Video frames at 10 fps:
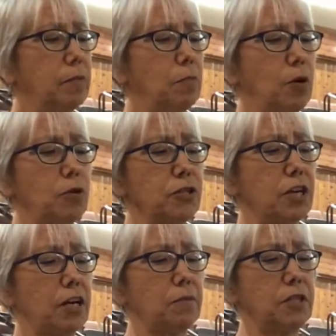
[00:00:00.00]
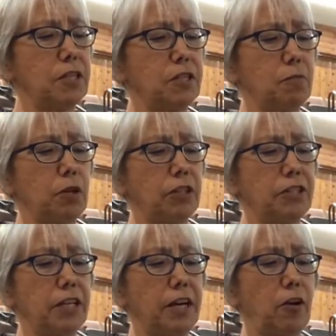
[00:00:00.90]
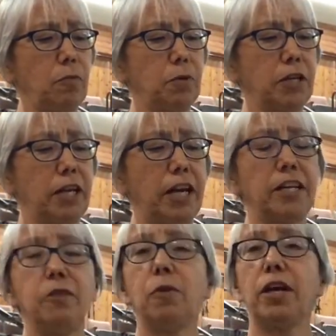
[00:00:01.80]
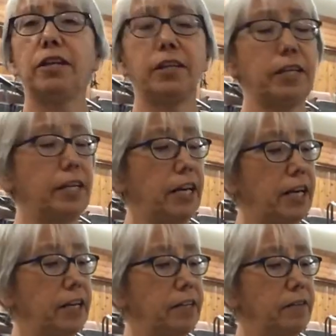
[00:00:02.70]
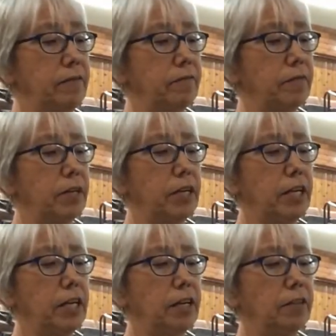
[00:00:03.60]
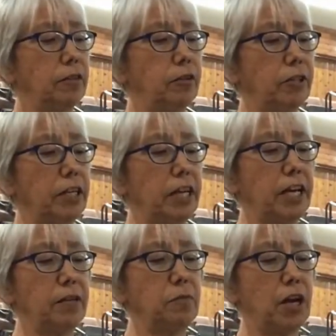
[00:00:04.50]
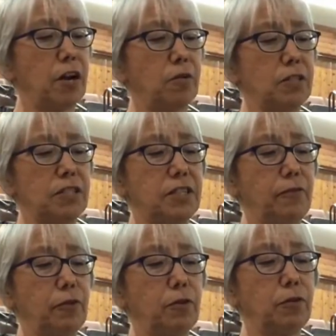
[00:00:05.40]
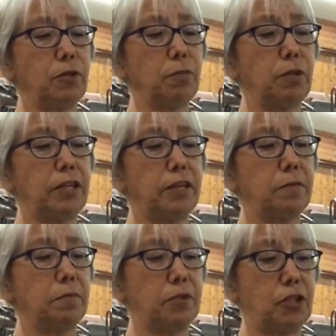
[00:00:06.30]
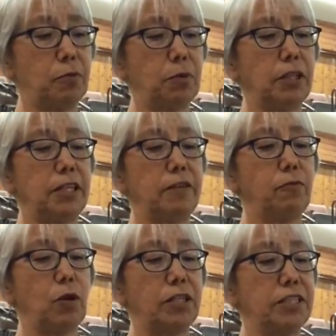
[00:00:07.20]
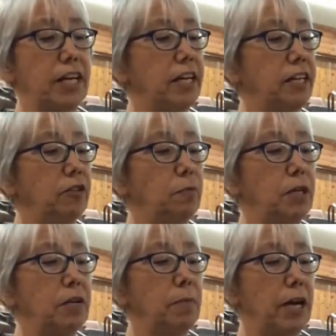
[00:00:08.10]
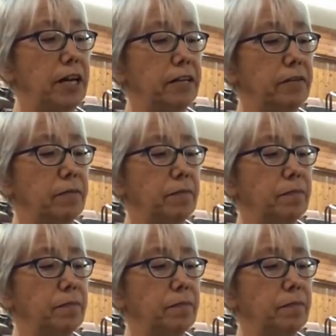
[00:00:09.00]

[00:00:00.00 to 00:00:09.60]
Most times he is willing to help in any way that he can. Looking at him now, it's difficult to believe one day he'll be a man.